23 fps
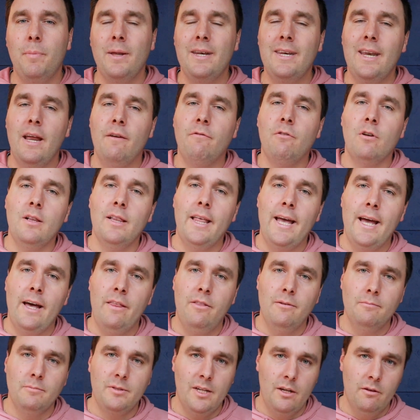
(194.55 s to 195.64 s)
but never allow
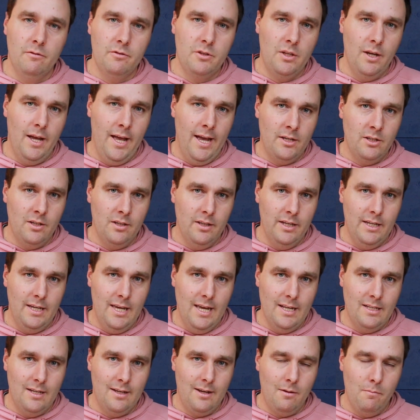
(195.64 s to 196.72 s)
themselves to actually
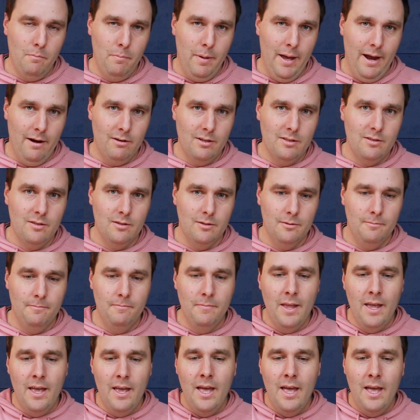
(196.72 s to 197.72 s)
get to comparison.